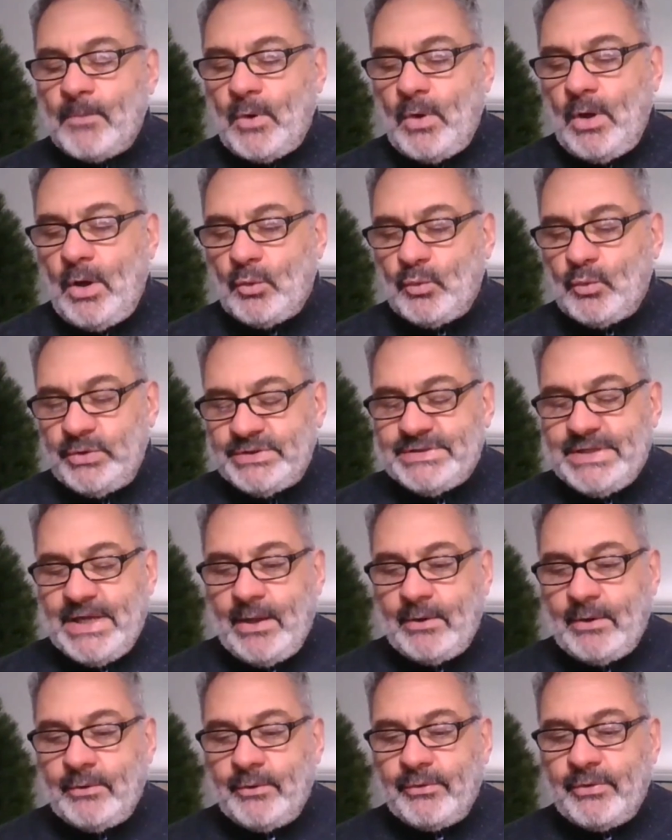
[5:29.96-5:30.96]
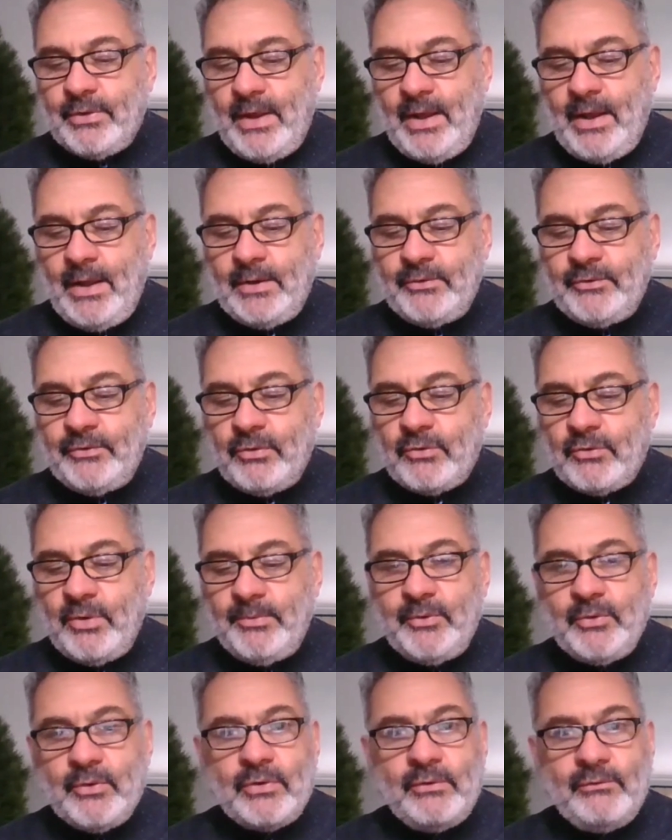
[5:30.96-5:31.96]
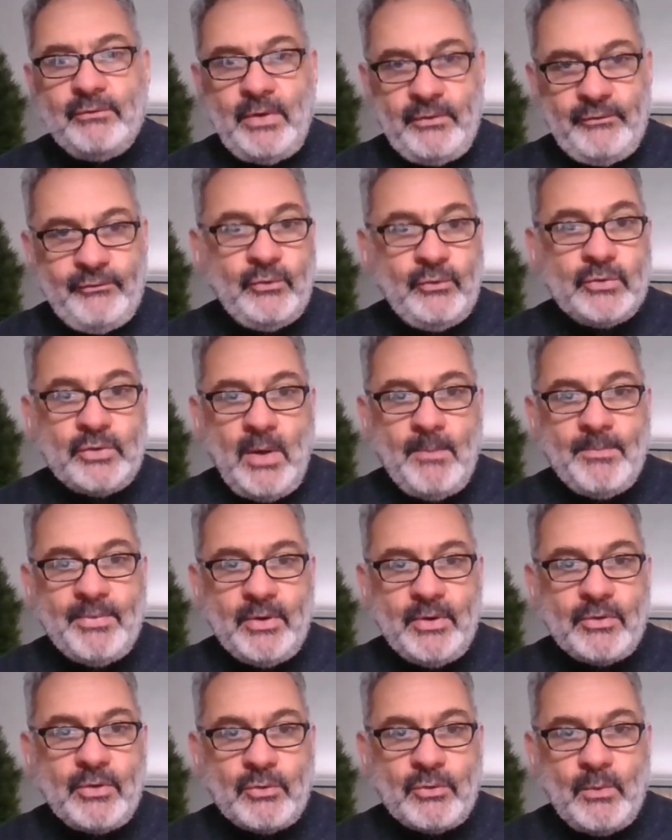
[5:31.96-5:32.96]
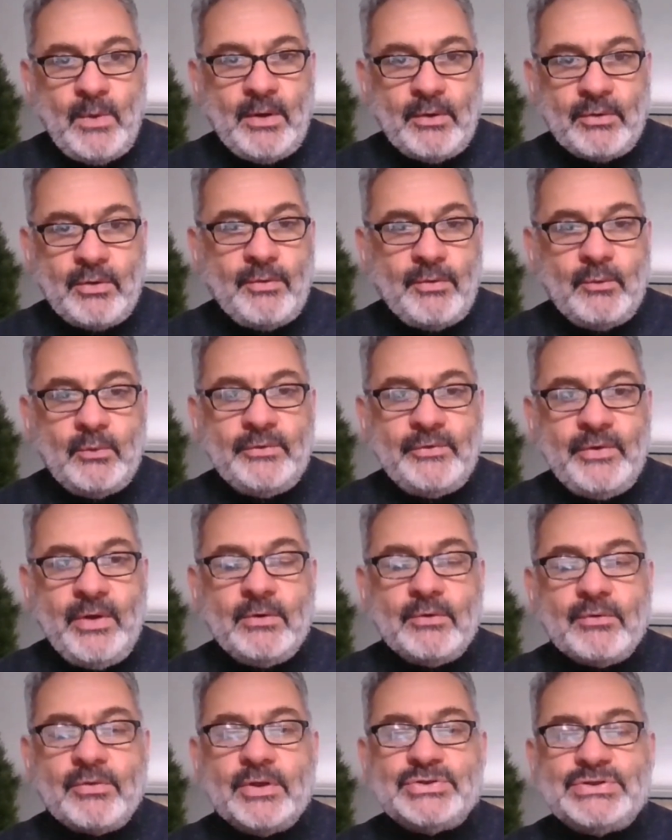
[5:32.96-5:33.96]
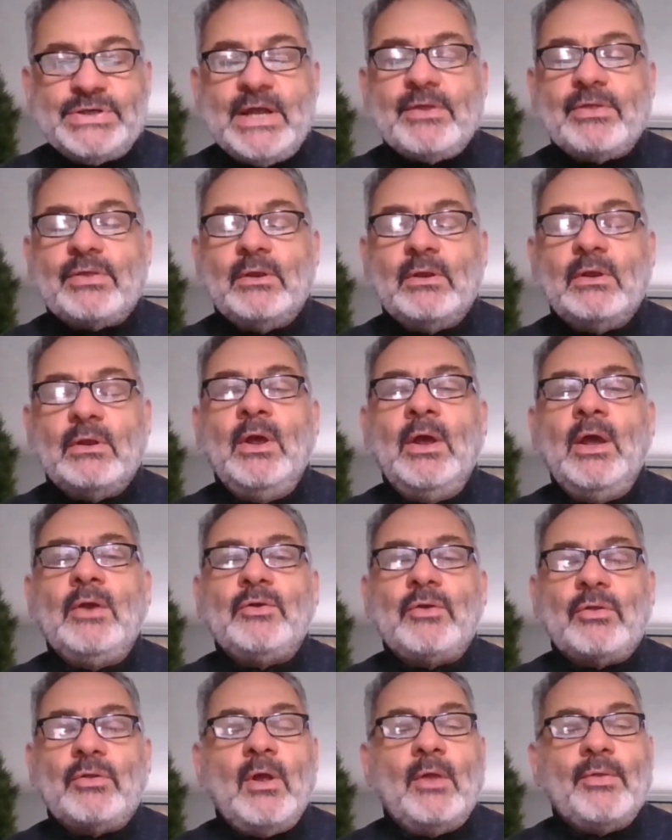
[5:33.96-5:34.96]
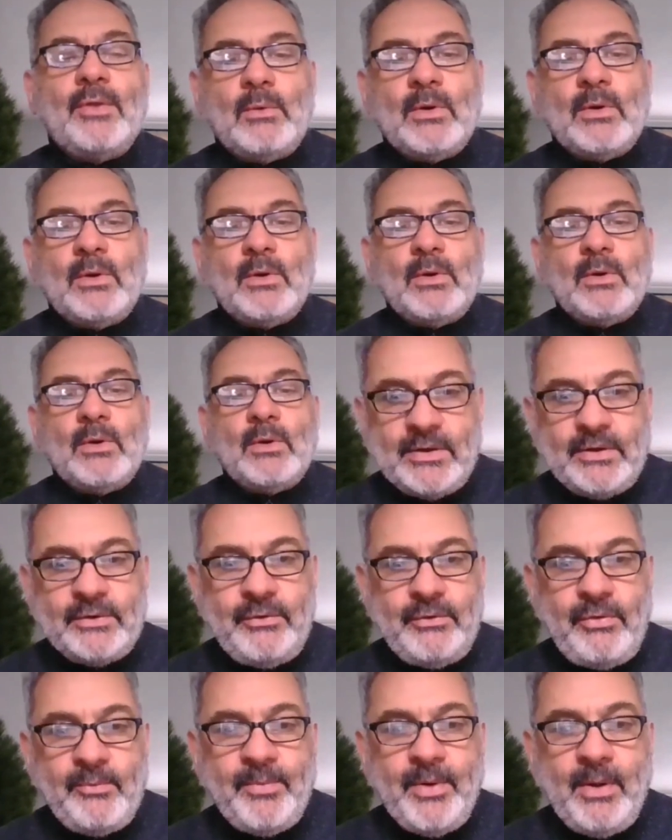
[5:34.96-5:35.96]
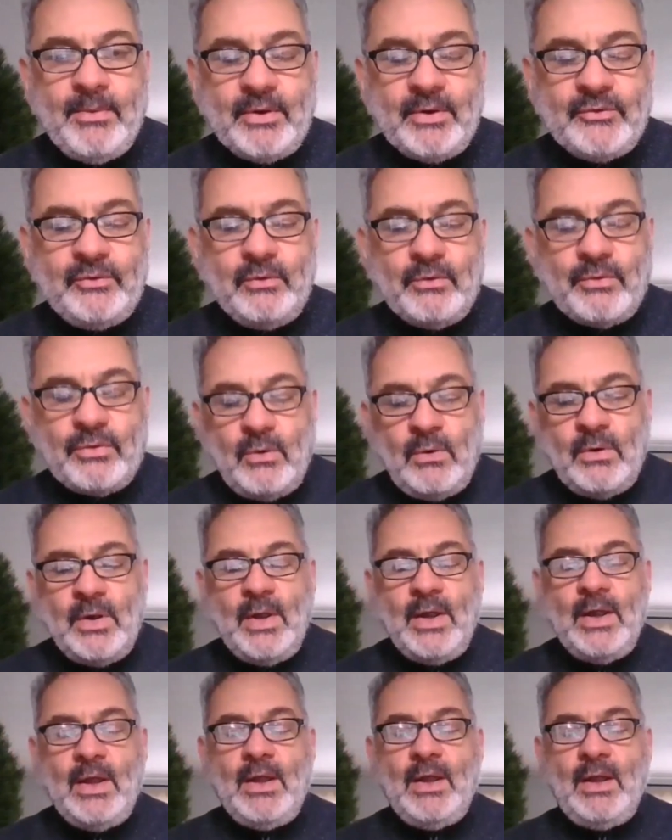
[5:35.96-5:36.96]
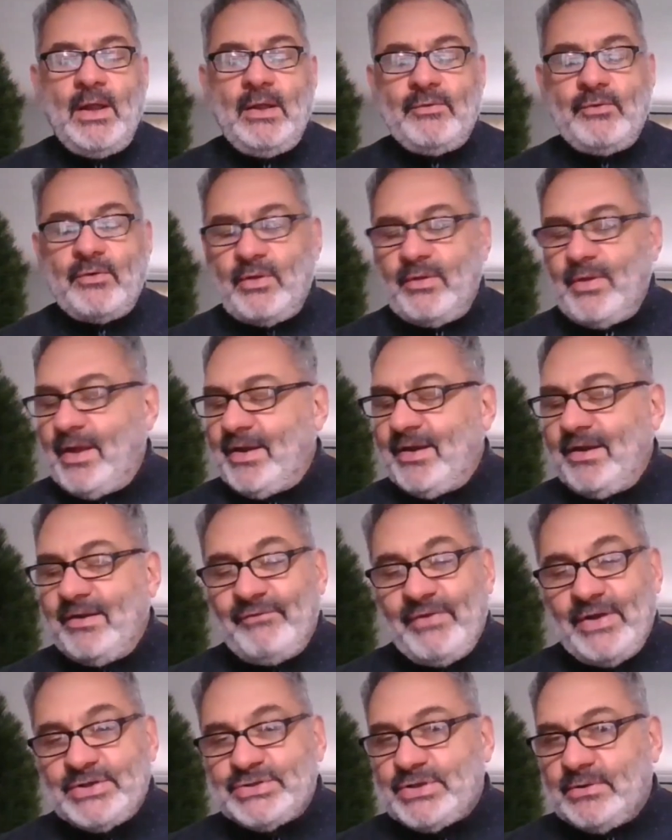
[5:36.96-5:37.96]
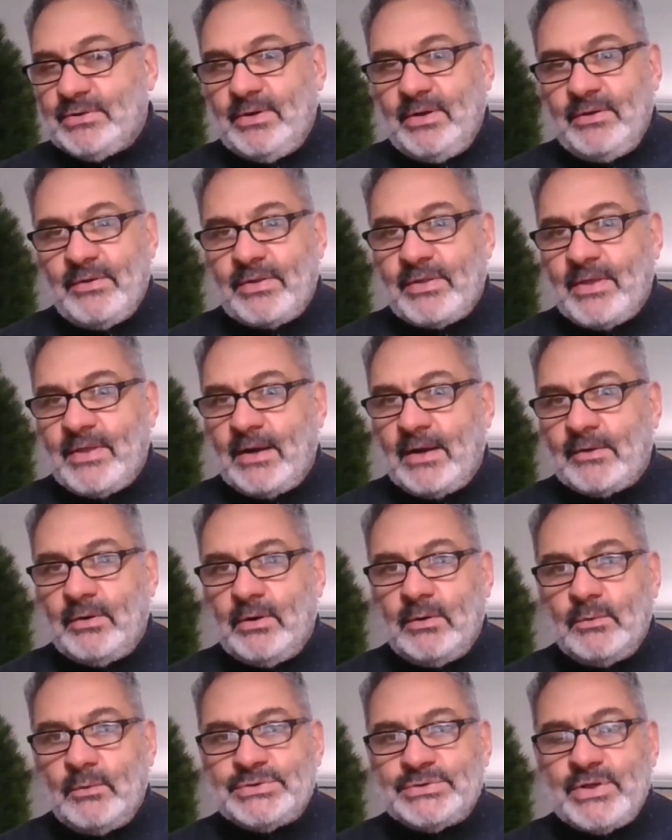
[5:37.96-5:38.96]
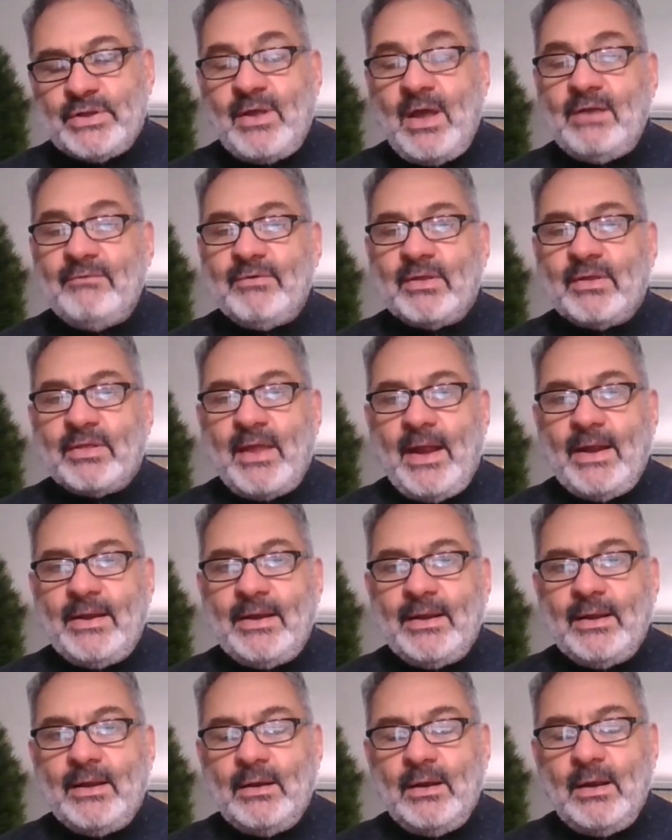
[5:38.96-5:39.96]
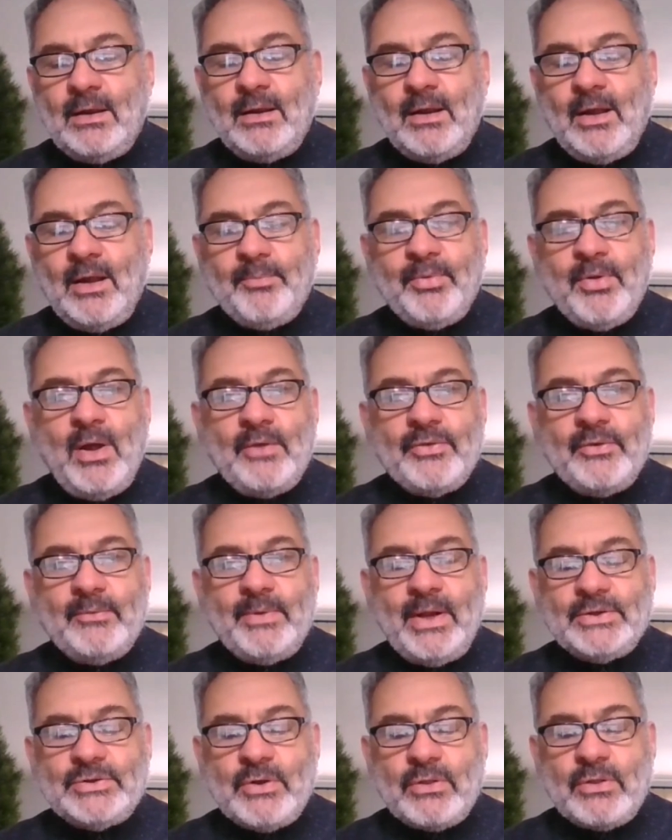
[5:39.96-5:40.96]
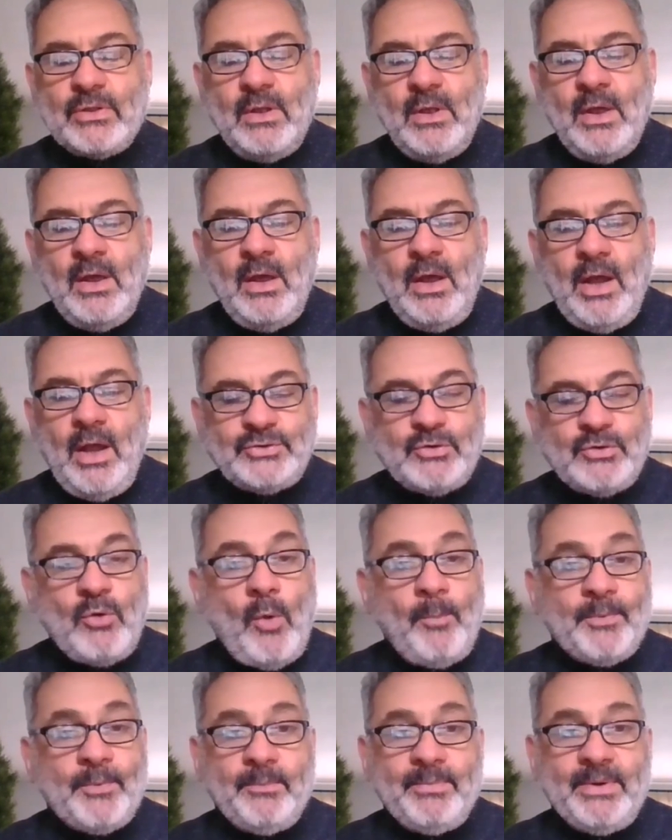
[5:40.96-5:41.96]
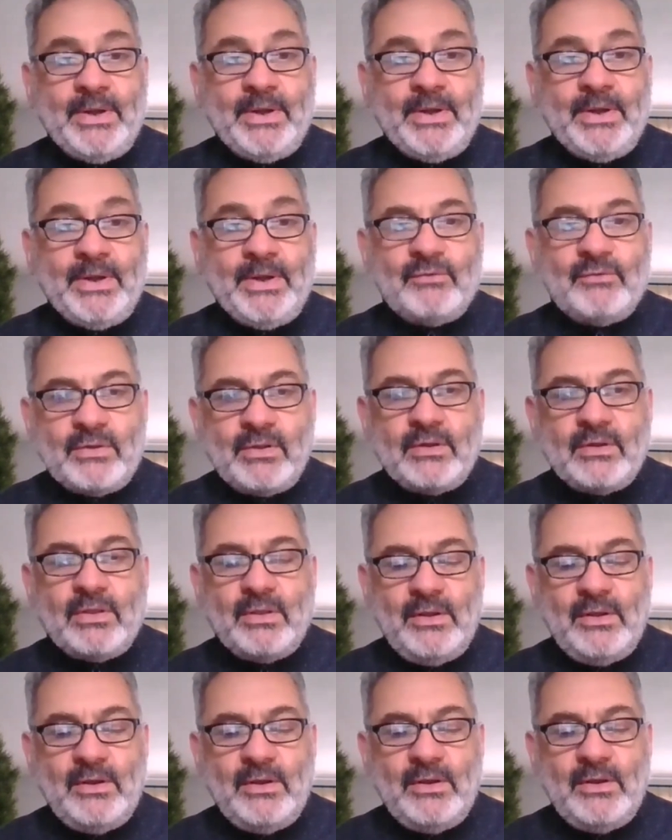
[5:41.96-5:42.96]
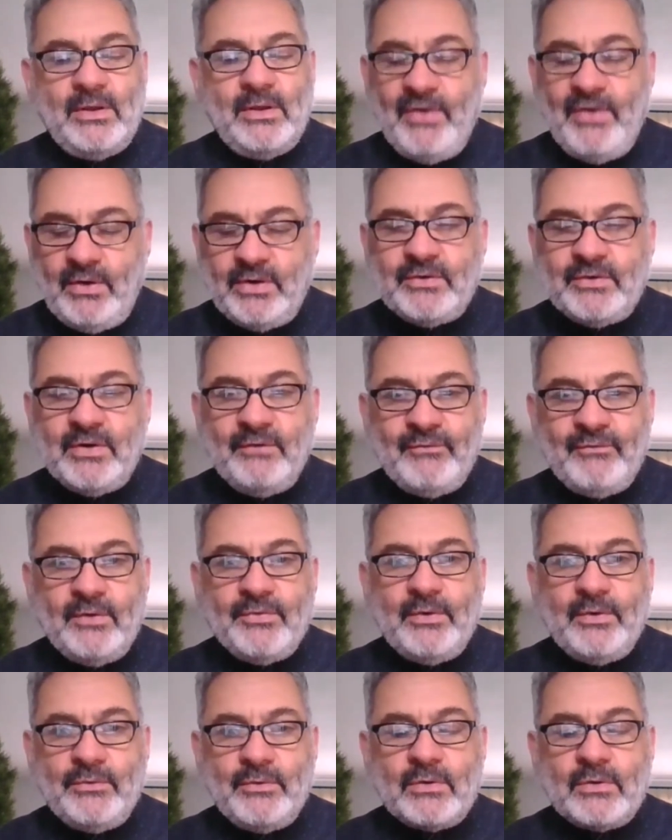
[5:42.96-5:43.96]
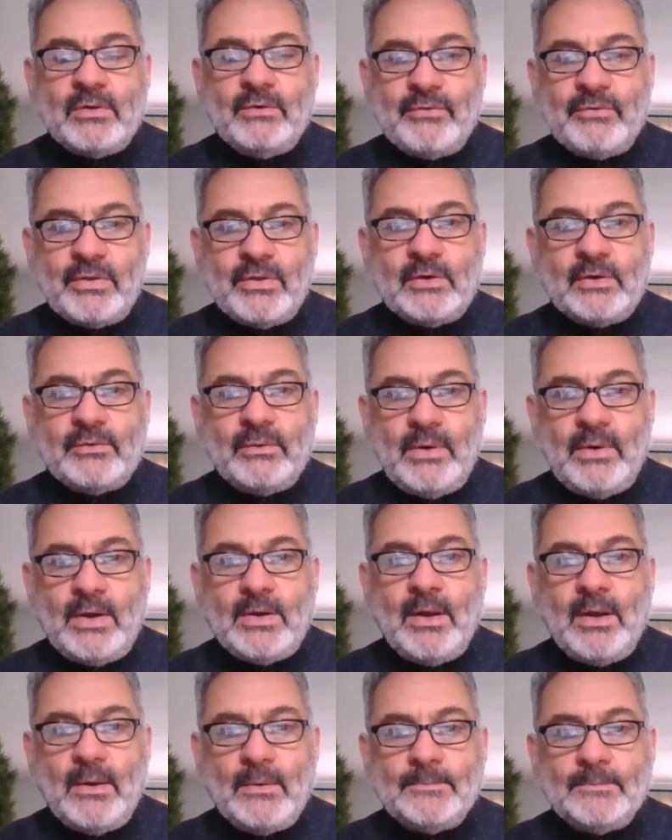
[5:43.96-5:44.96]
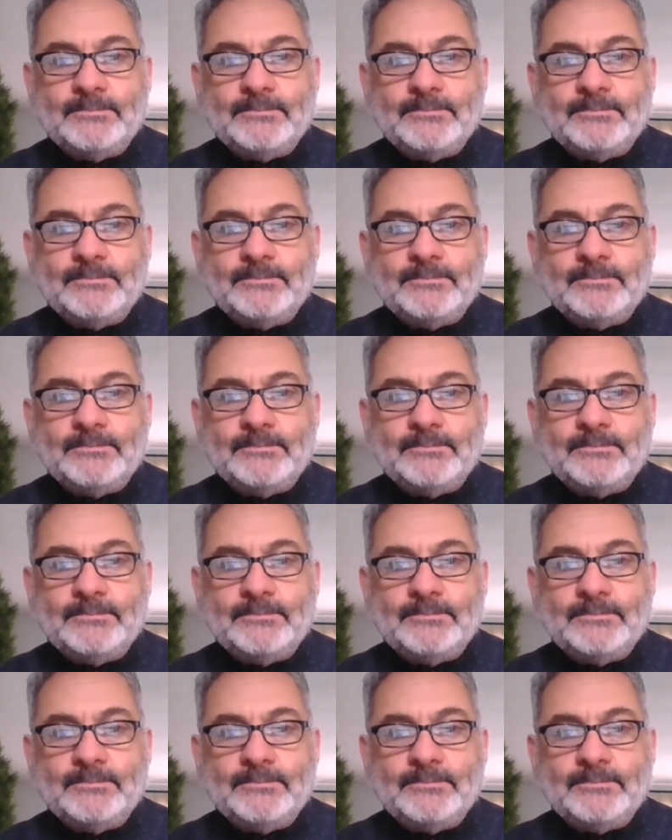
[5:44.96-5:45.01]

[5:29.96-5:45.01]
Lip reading: retailers and distributors and food companies as well as other retailers a chance to sell their wares directly to the public too. So there's a lot of innovation in the sector, which is kind of exciting, and I applaud them. I just hope it'll be enough because it's very tough out in the service sector right now.